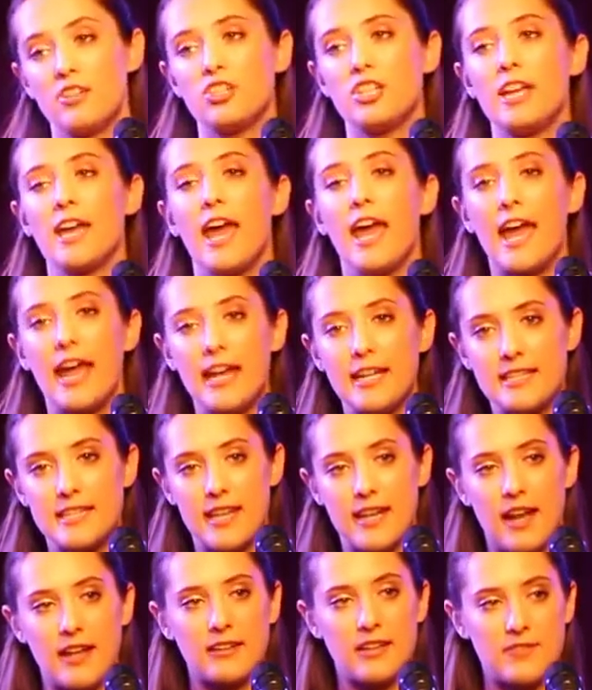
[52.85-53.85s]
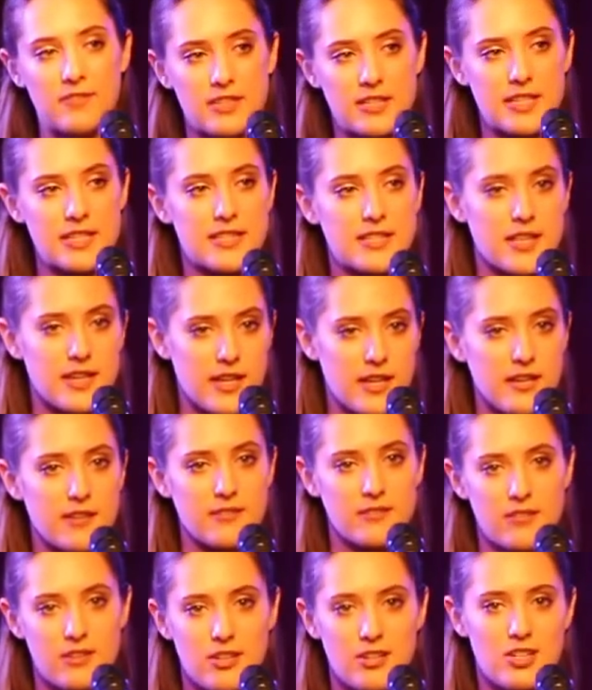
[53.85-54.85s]
She hates that I live in this city.
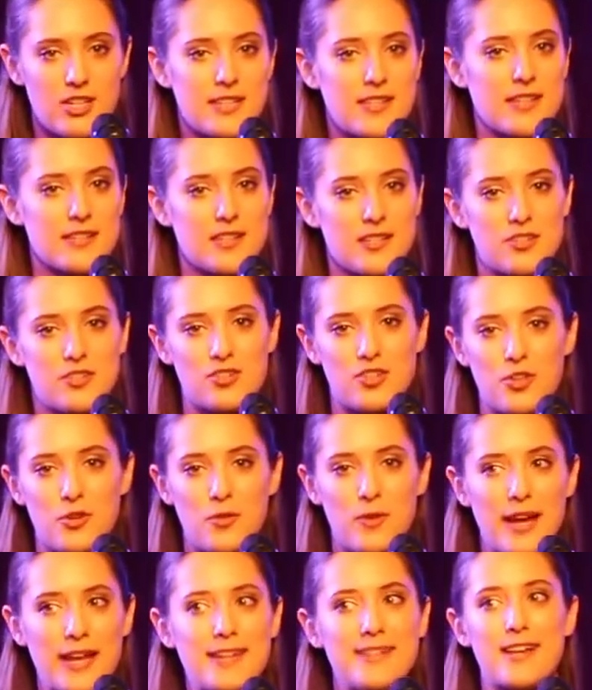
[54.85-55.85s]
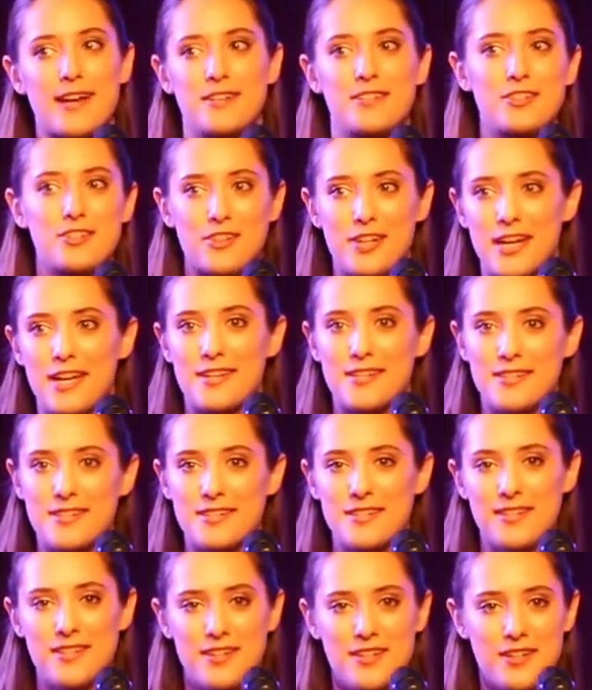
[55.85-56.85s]
She says it's too
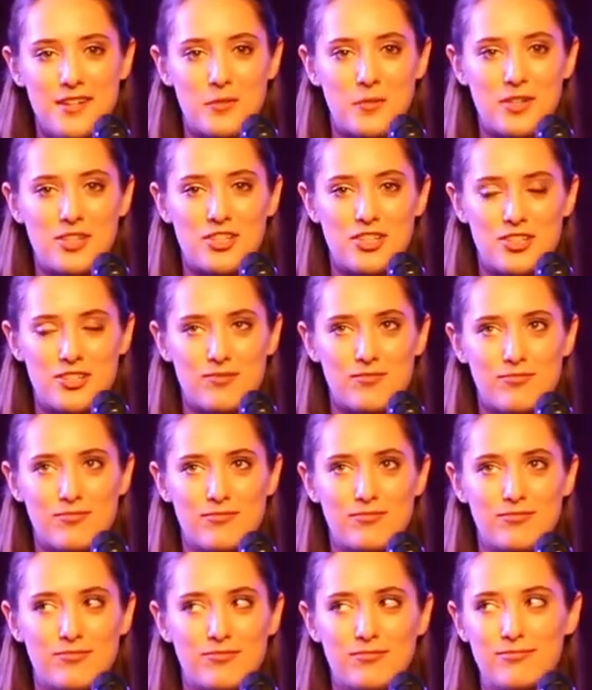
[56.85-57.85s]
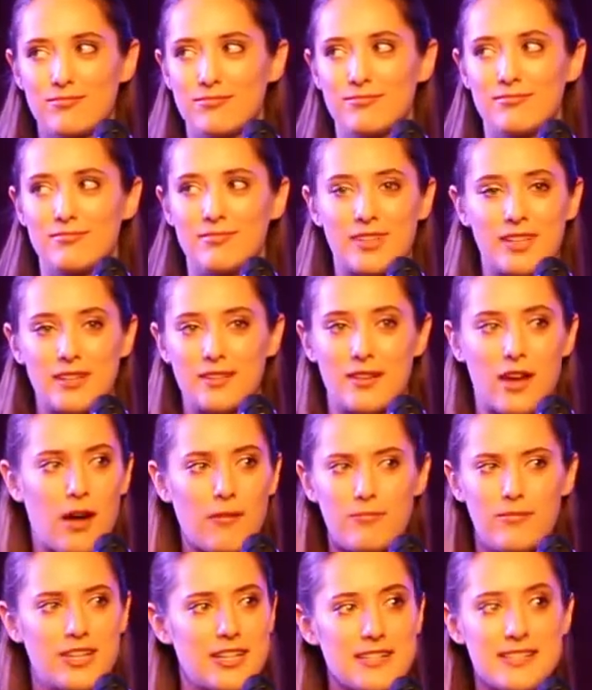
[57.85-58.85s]
industrious, which,
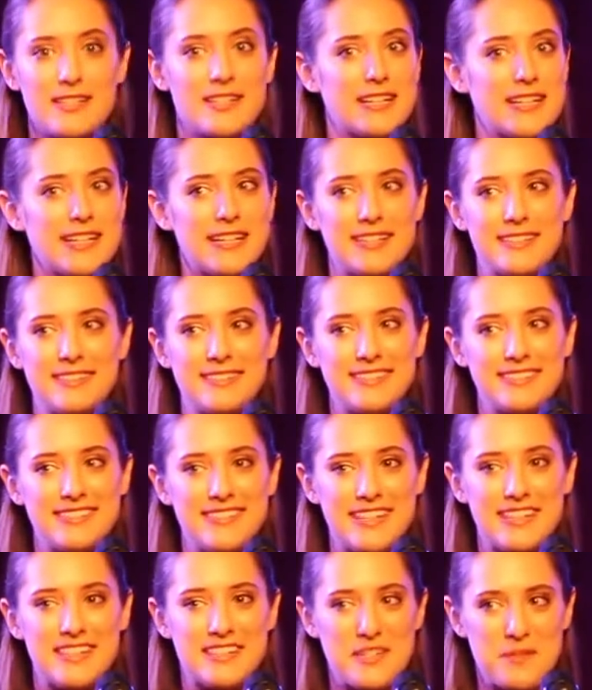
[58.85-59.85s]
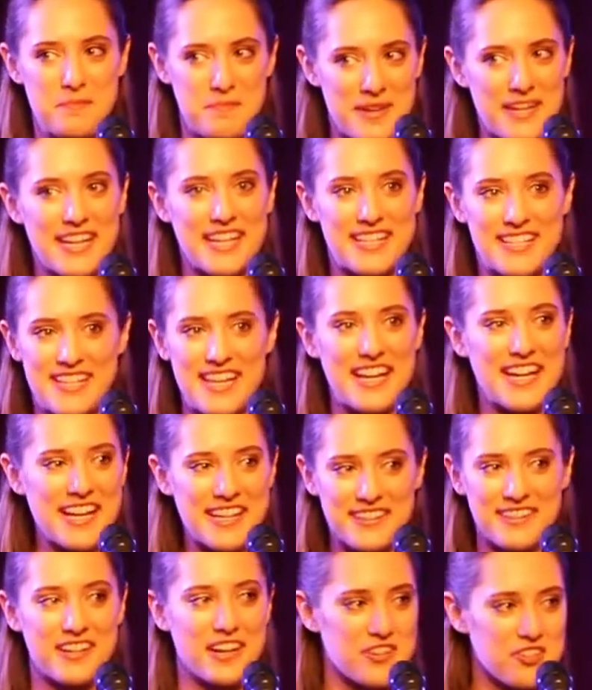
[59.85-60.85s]
obviously, it's the biggest city
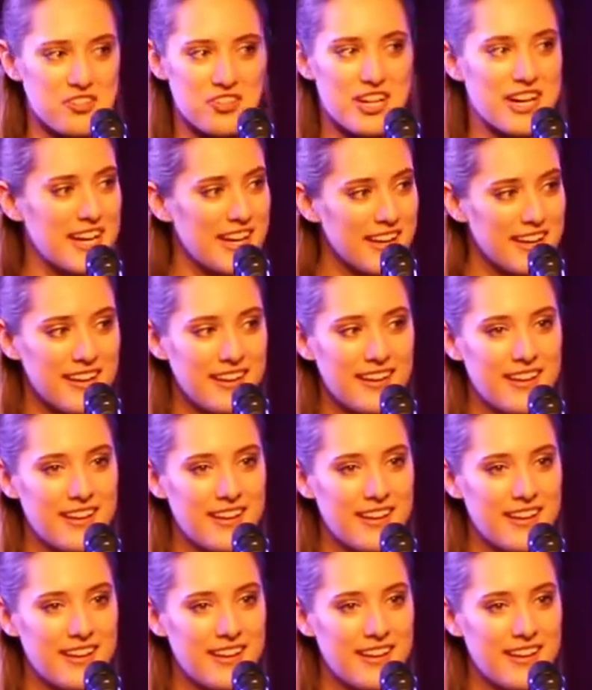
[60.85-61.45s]
in the country.